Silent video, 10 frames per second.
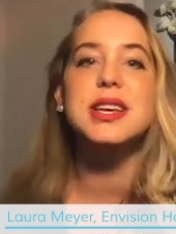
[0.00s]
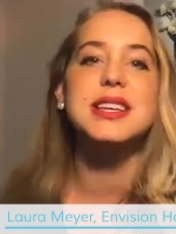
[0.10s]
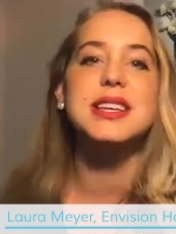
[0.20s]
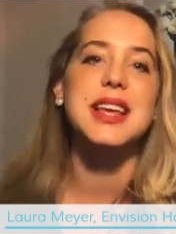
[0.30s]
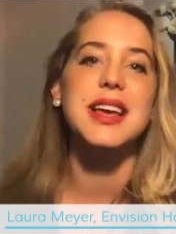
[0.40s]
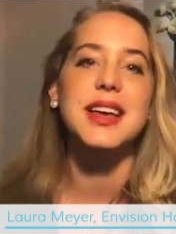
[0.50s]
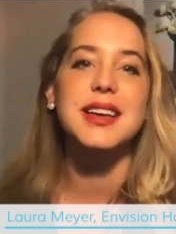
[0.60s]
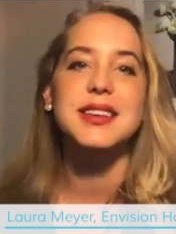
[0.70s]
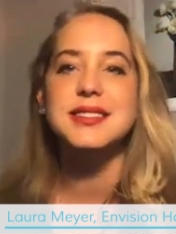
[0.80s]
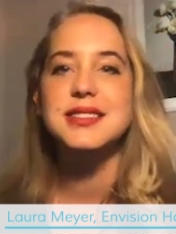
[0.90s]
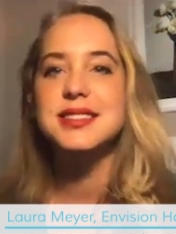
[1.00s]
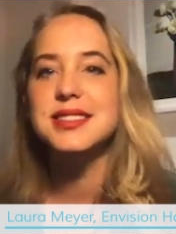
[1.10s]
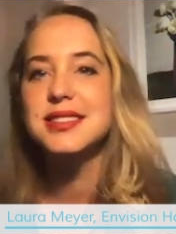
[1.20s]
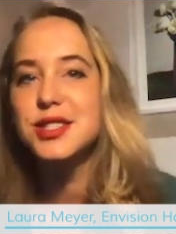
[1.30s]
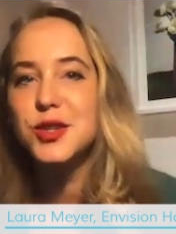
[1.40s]
Is it
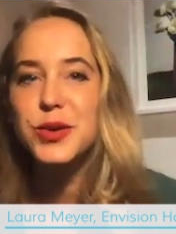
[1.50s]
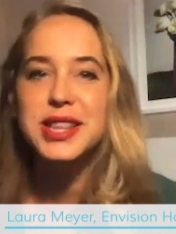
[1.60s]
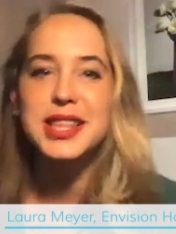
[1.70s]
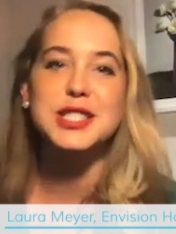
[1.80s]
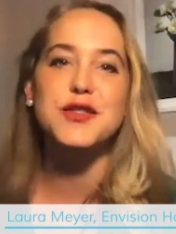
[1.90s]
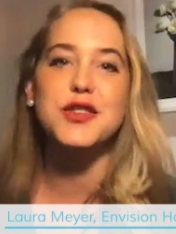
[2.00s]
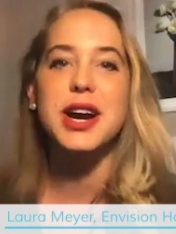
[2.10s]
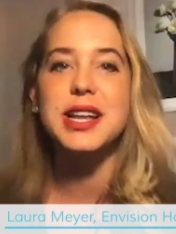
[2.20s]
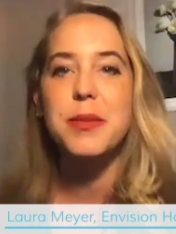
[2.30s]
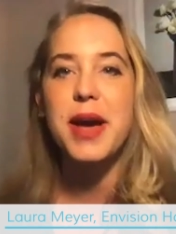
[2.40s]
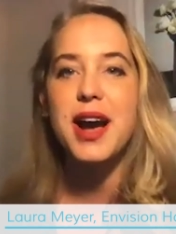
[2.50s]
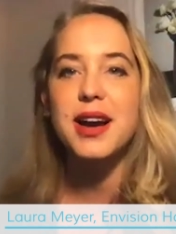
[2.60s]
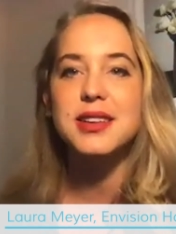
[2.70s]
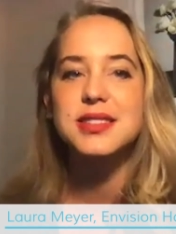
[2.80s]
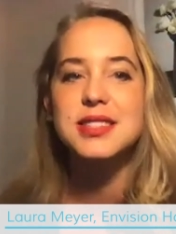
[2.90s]
doing these variety
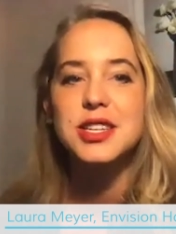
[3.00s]
packs?